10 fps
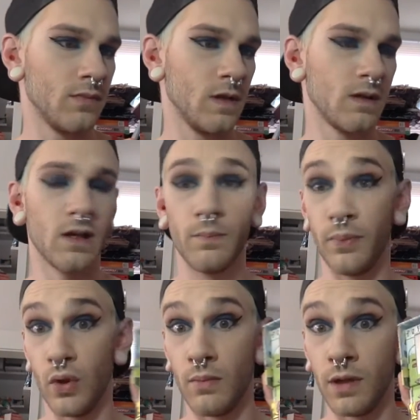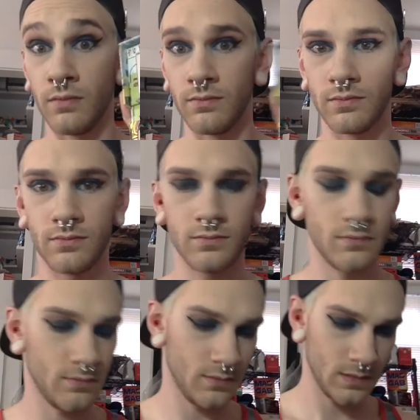it's called Boom.
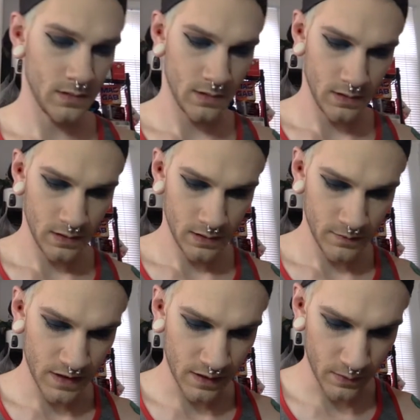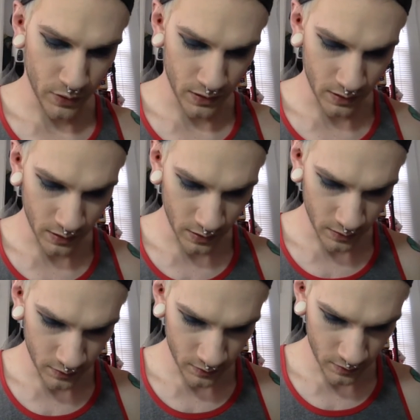I'm just going to put
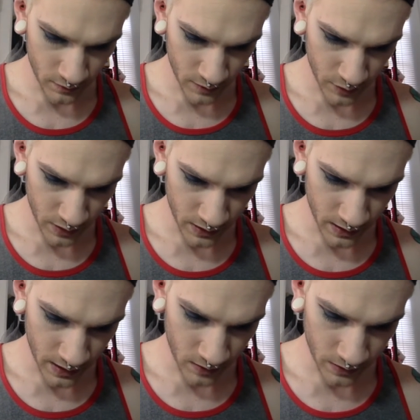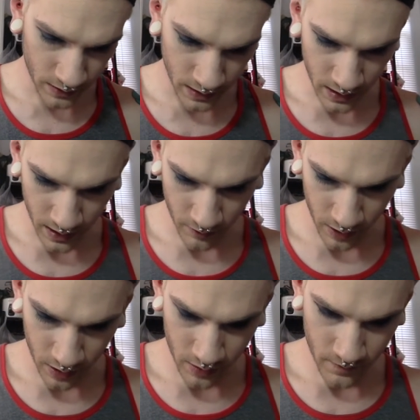Untitled on the
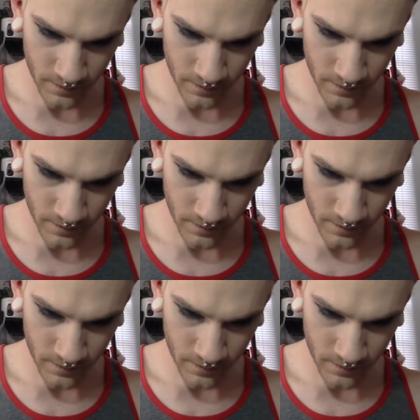outer.